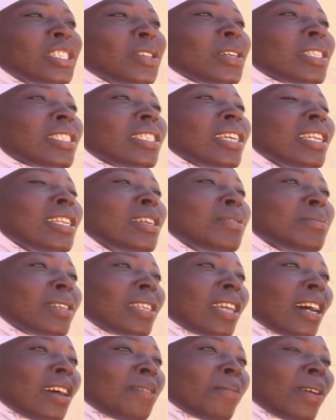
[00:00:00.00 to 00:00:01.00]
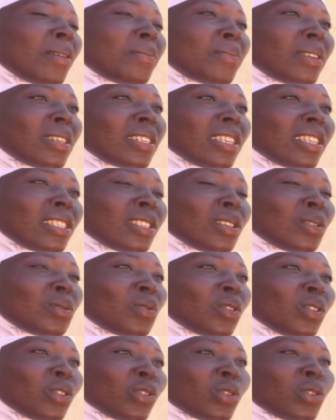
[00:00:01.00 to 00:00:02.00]
She was telling me that my pregnancy
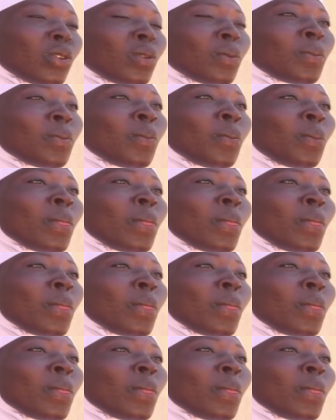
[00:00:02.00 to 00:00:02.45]
was